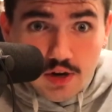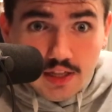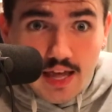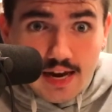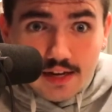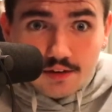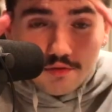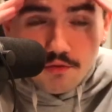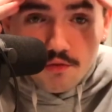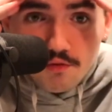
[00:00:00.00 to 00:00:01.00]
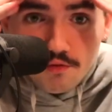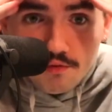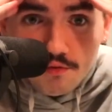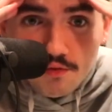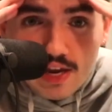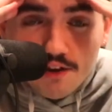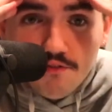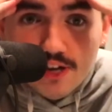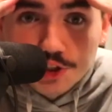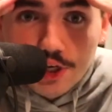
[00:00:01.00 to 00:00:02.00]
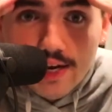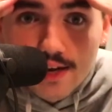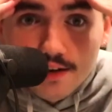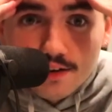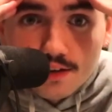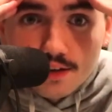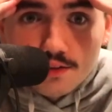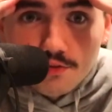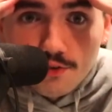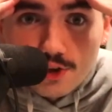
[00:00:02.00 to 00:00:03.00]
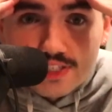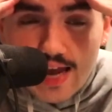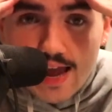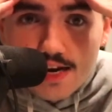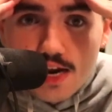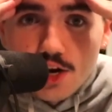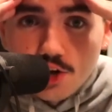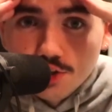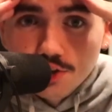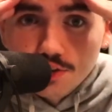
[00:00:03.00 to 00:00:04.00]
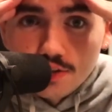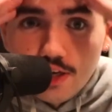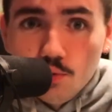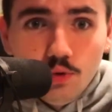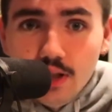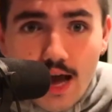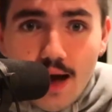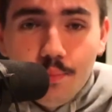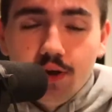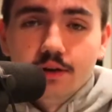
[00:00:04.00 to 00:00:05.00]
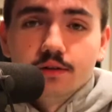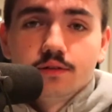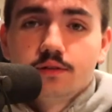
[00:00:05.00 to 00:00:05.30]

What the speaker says: and envision it for 10 years, it will happen.